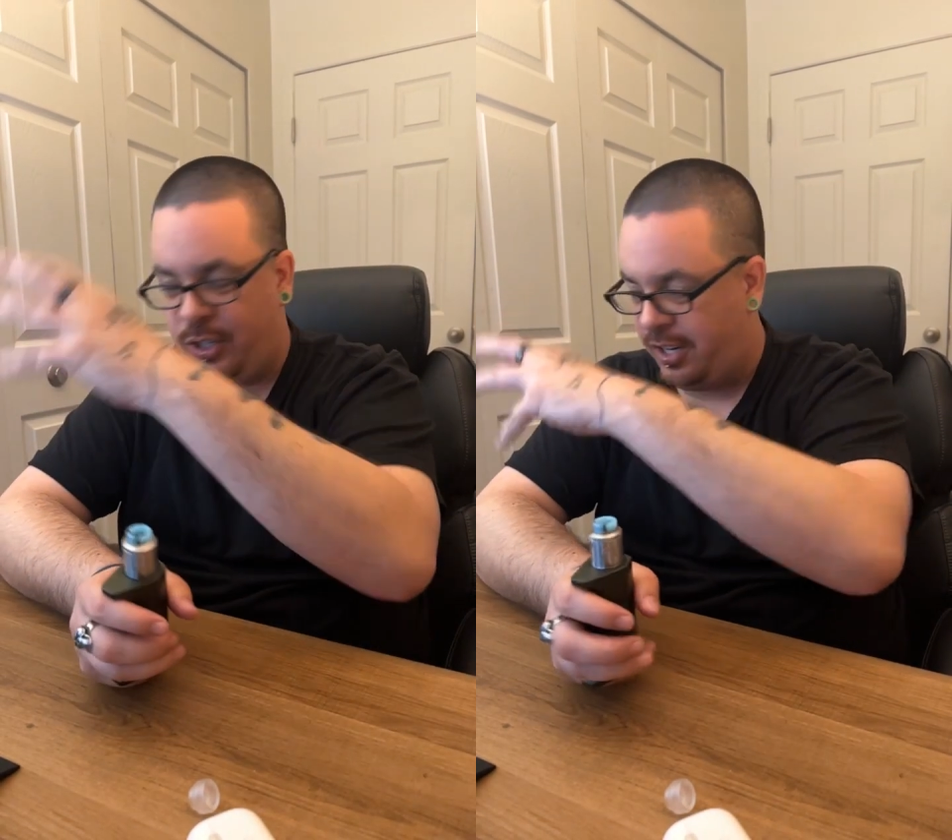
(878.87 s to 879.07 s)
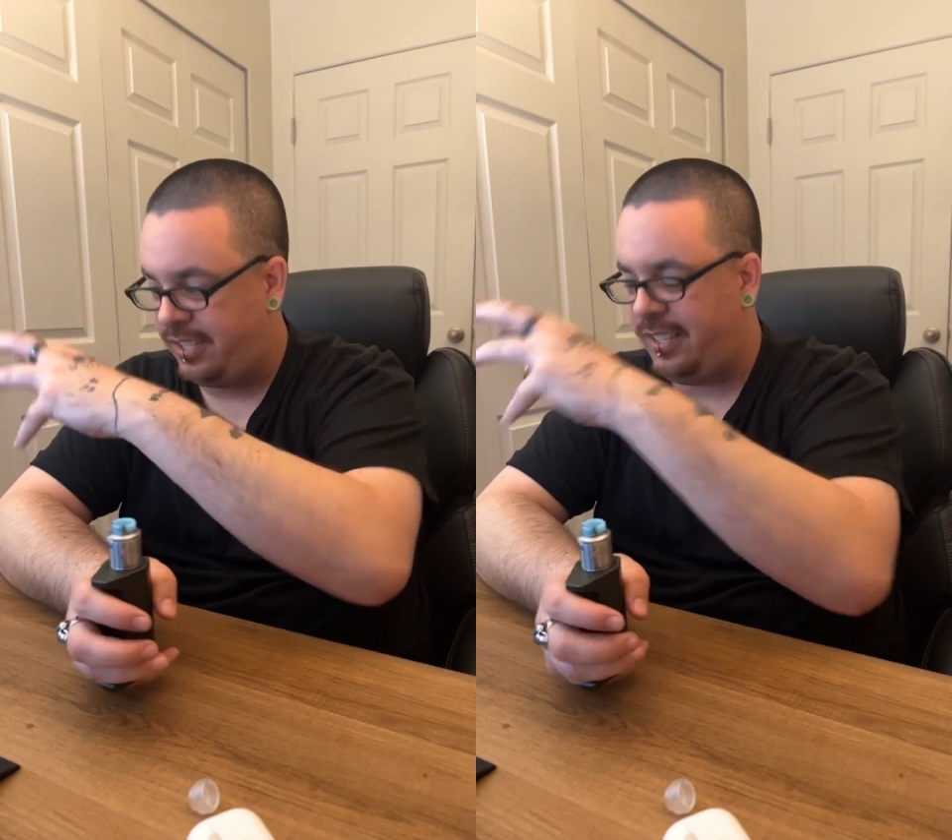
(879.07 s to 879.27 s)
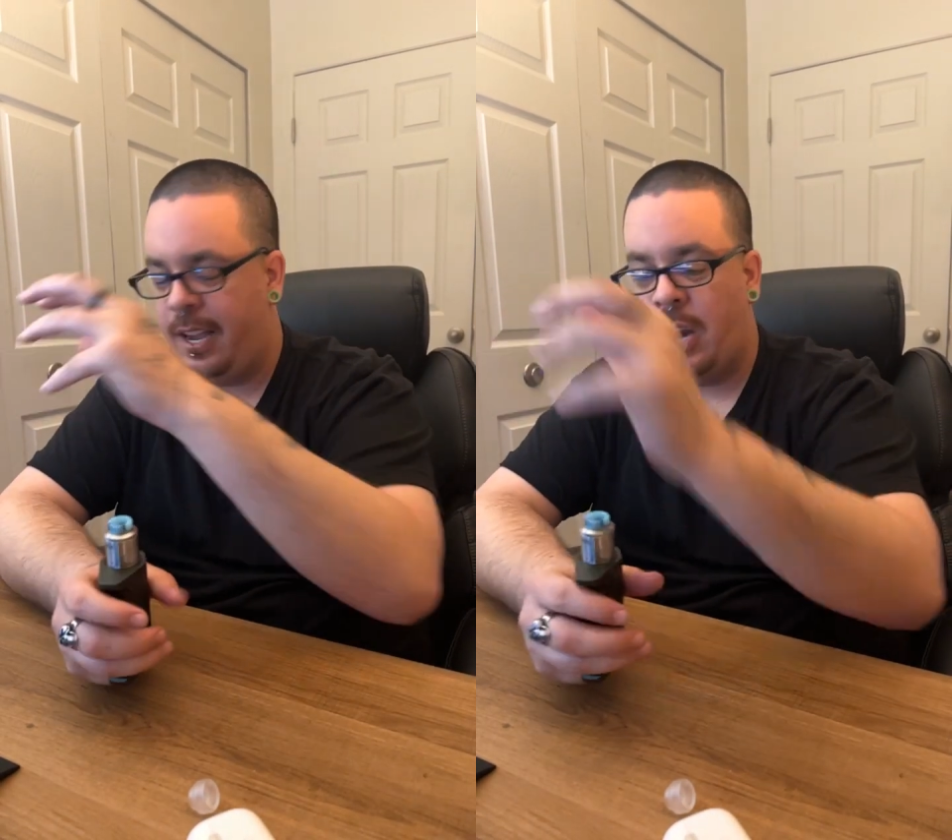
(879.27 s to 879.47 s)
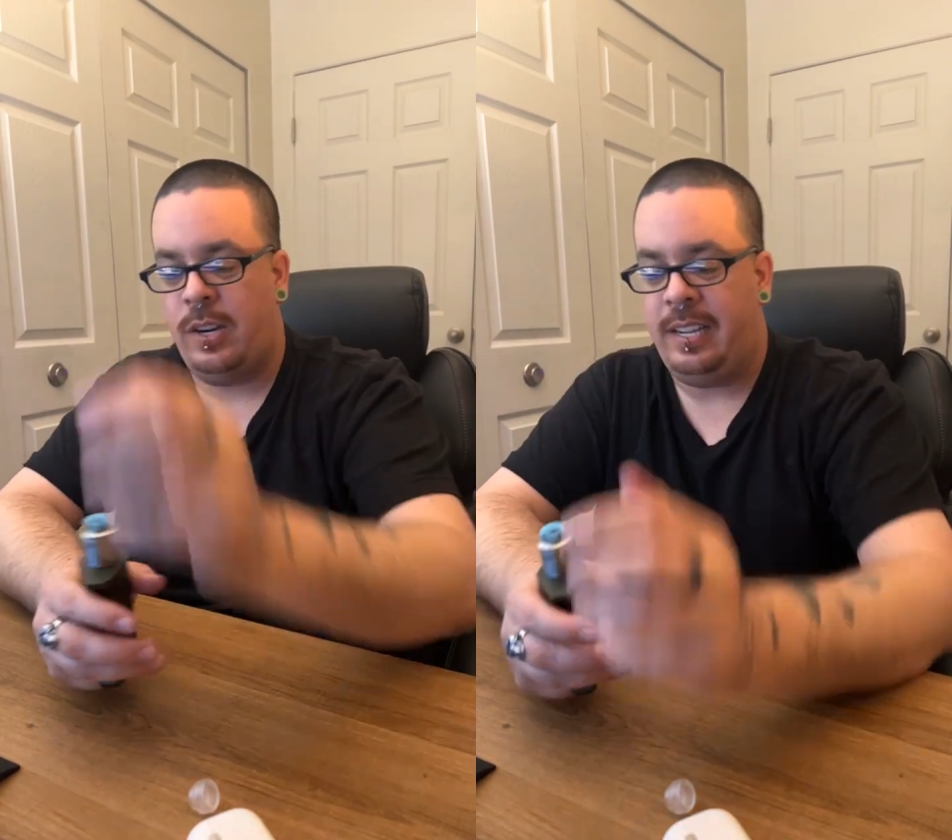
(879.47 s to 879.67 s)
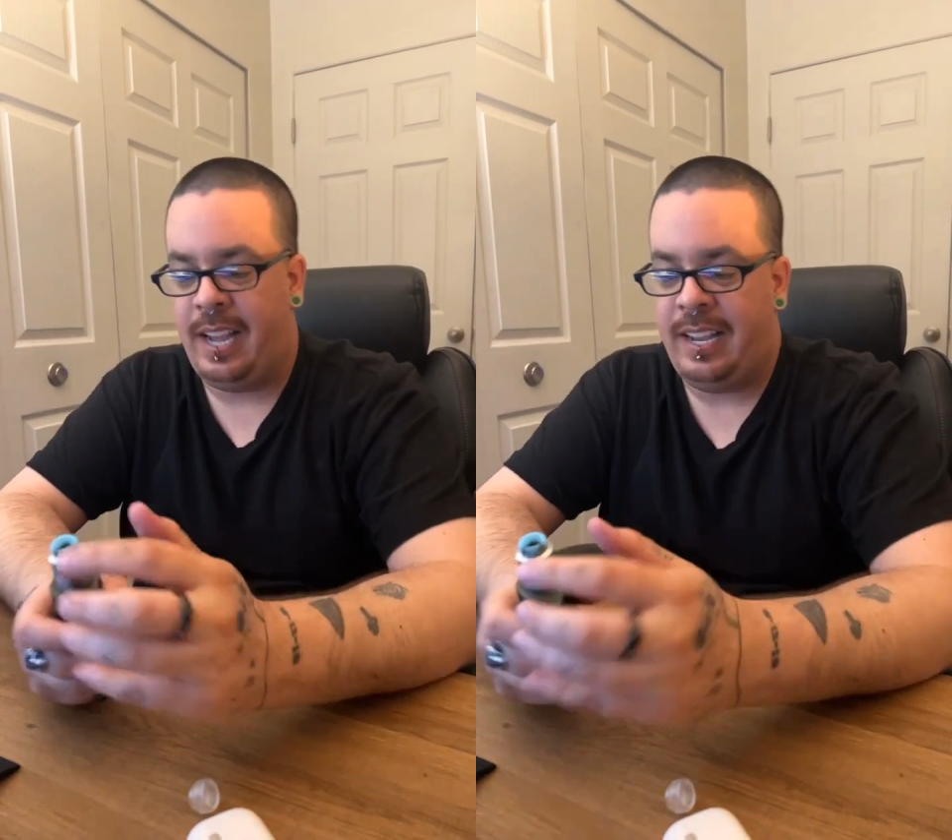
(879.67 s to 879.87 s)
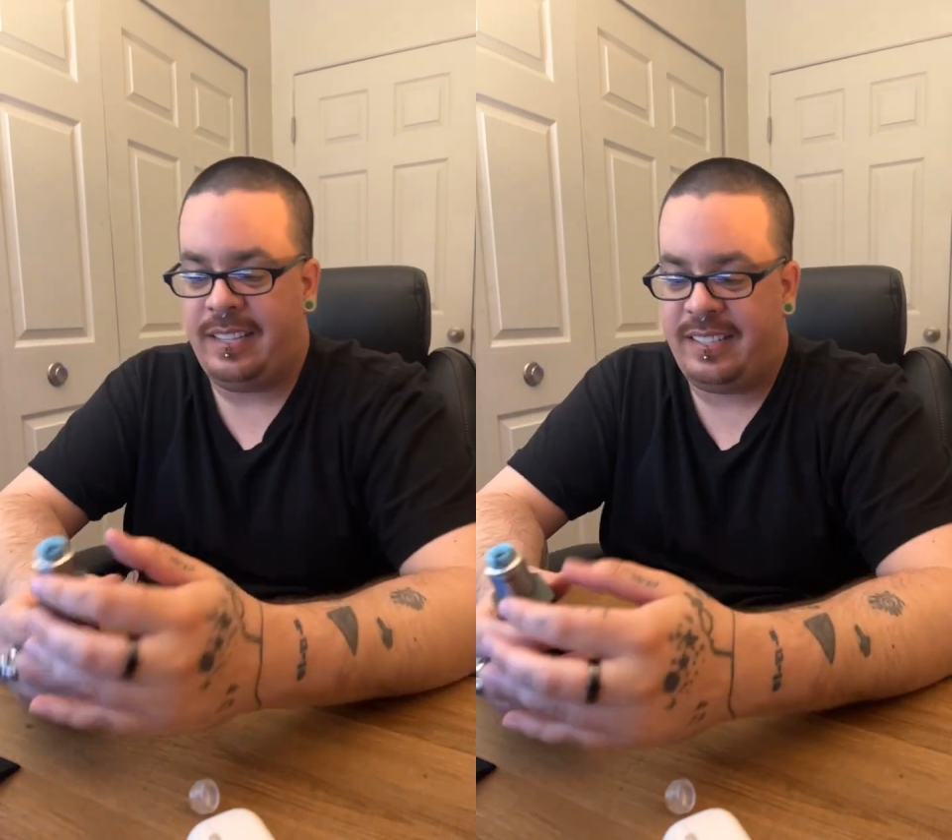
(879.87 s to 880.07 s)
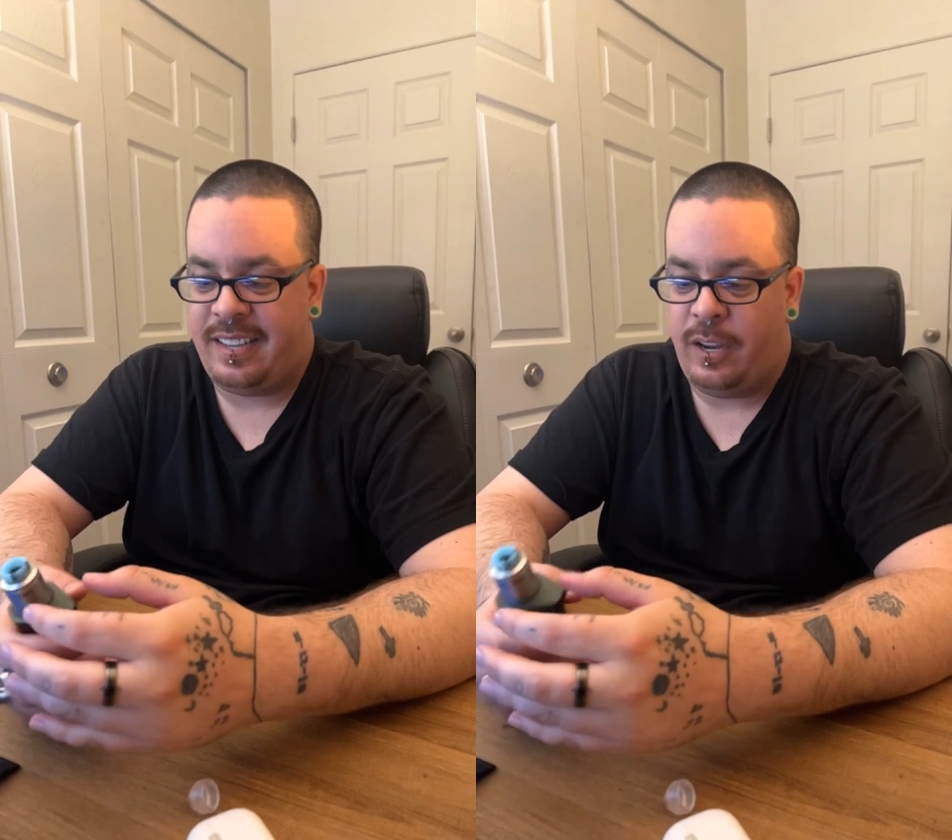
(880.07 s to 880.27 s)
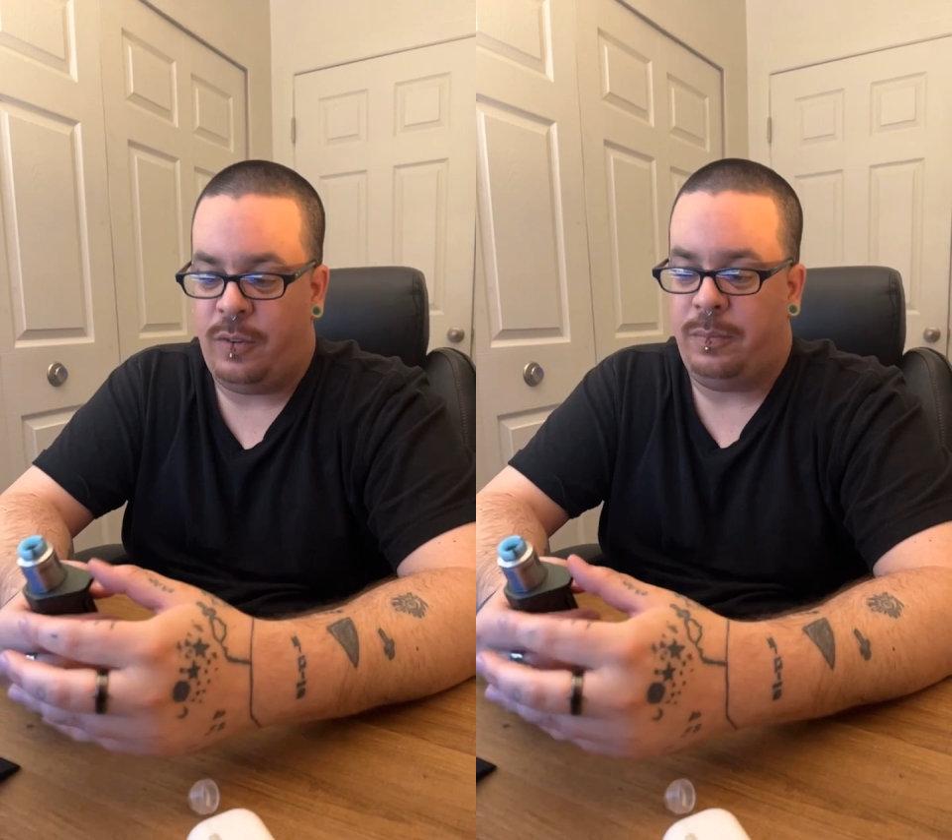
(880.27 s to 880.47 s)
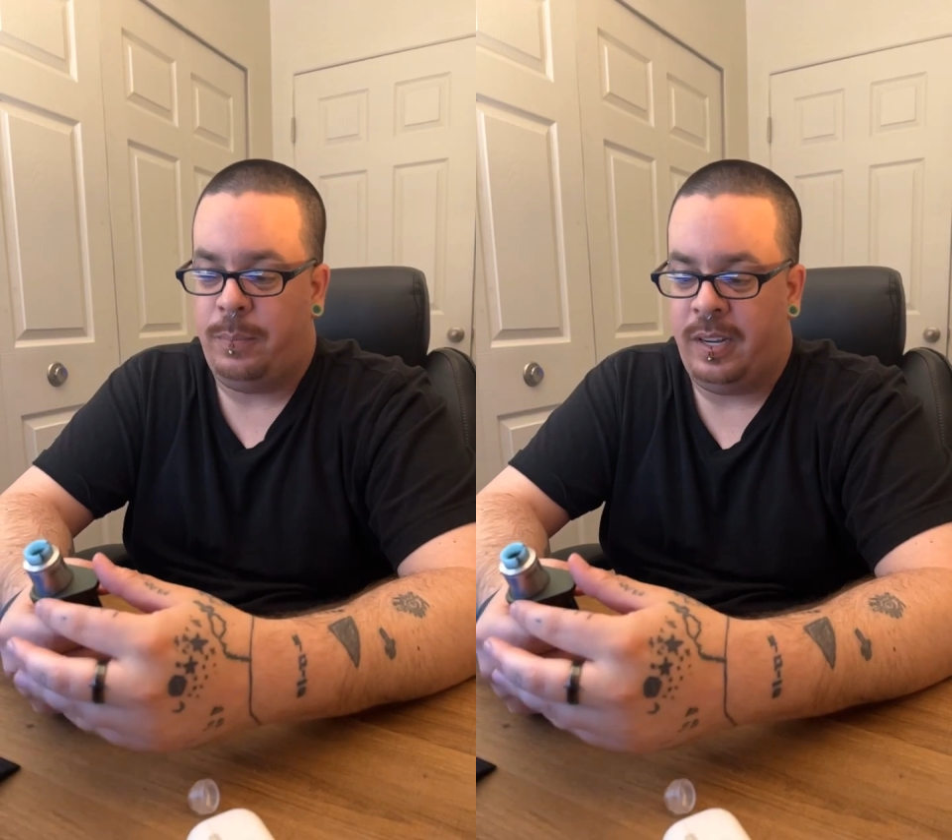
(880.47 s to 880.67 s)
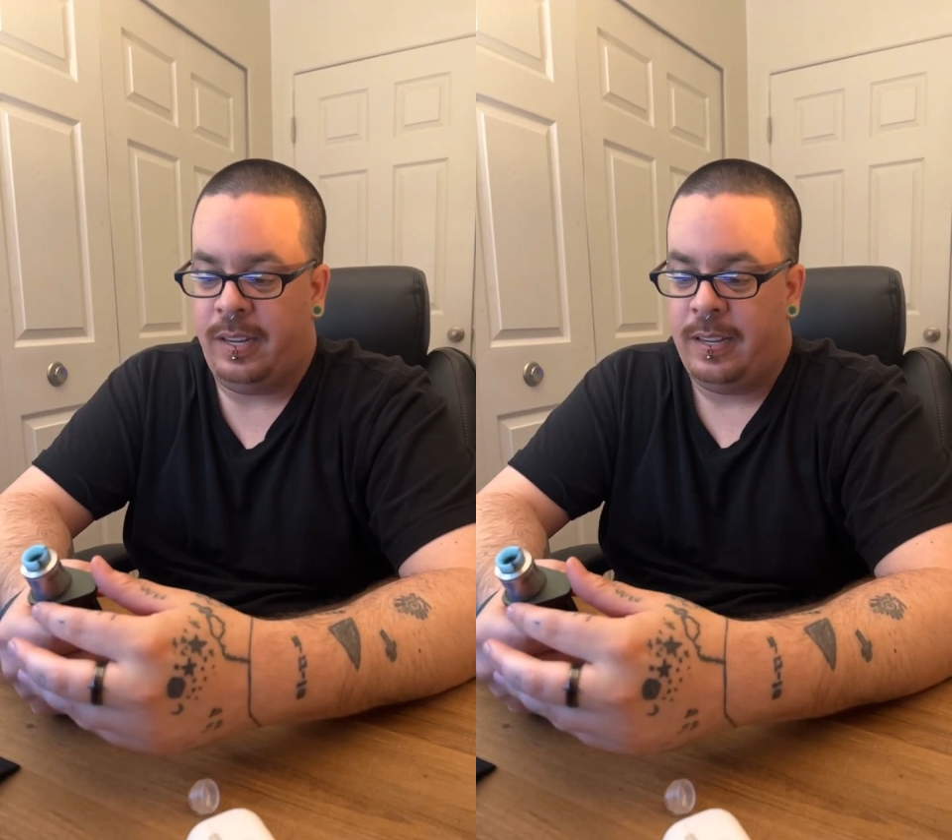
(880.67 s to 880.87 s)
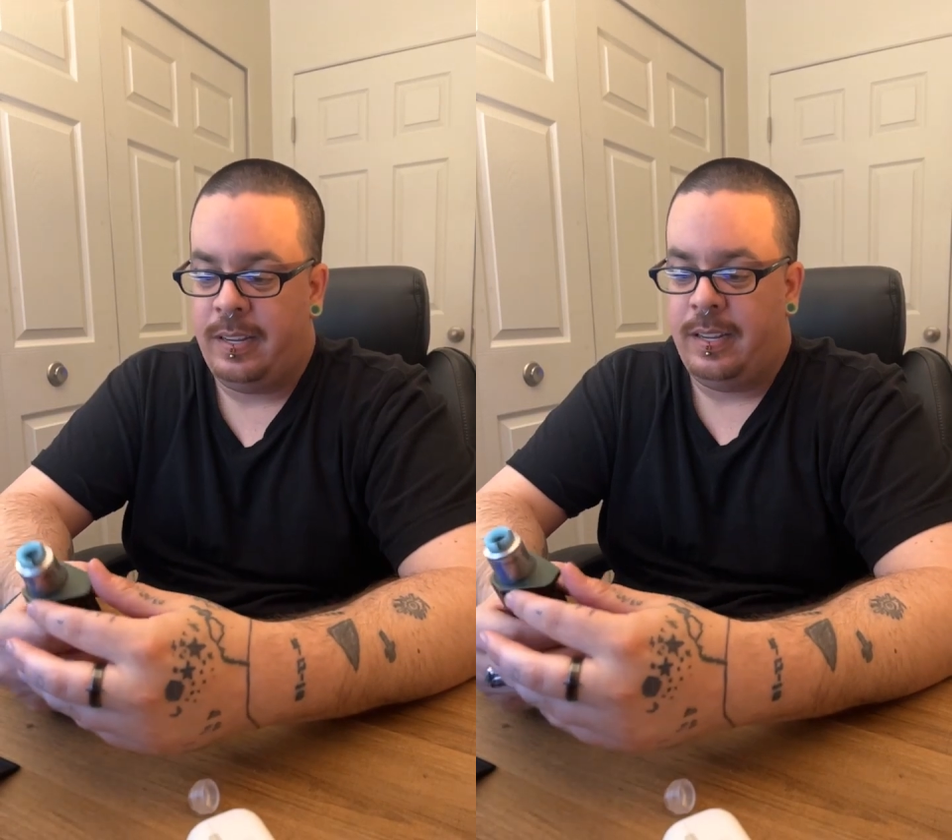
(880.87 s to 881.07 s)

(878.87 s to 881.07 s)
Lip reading: just the RDA itself. But